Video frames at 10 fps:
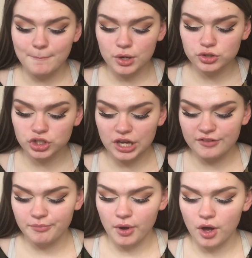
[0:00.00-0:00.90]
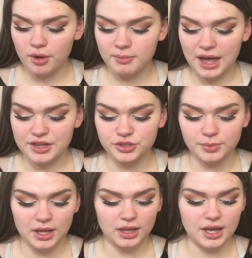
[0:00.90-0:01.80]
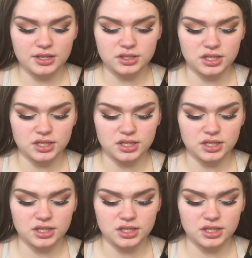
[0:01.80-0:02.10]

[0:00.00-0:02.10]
Post Shave Balm as well as